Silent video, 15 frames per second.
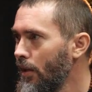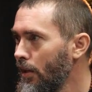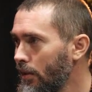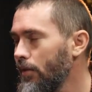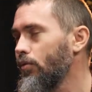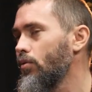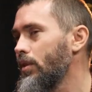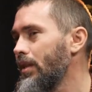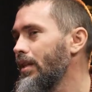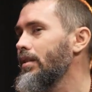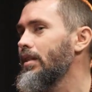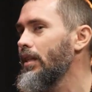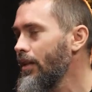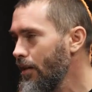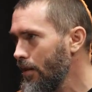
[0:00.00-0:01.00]
That
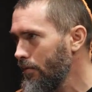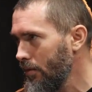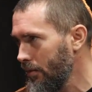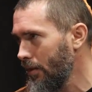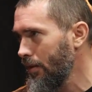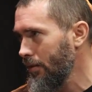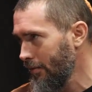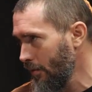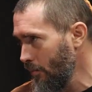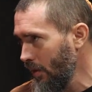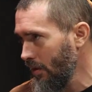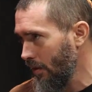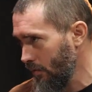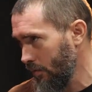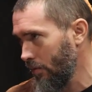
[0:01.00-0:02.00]
is, if I don't do
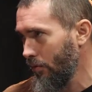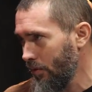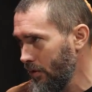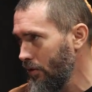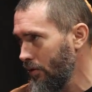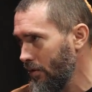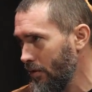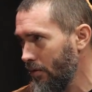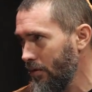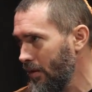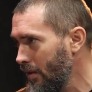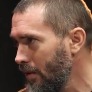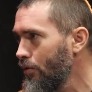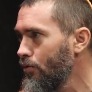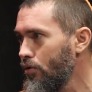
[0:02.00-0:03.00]
anything valuable for this
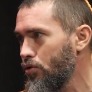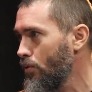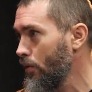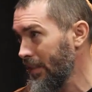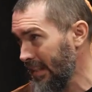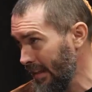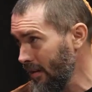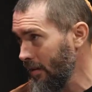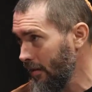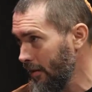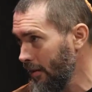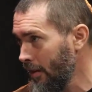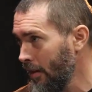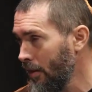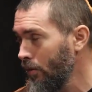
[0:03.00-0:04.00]
world, for the
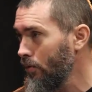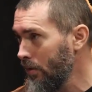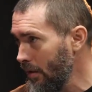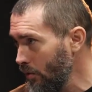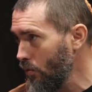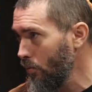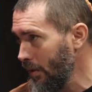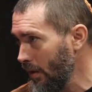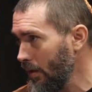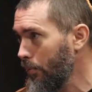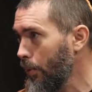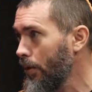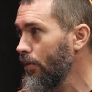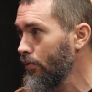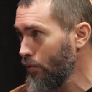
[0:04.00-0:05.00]
physical, then as a
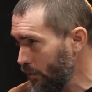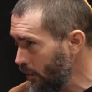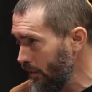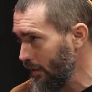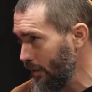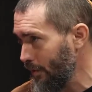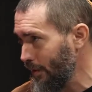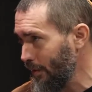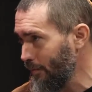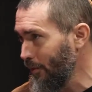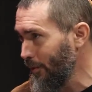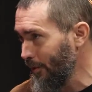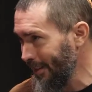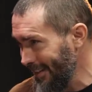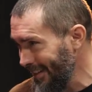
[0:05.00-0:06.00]
rule I don't have a lot of
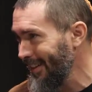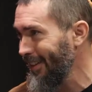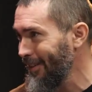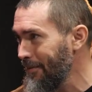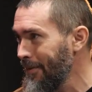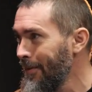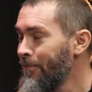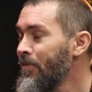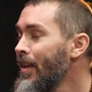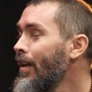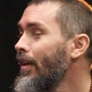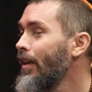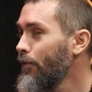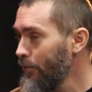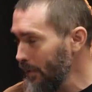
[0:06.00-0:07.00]
money either, but as
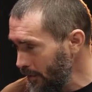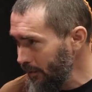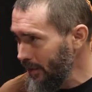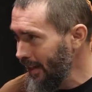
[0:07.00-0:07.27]
it were.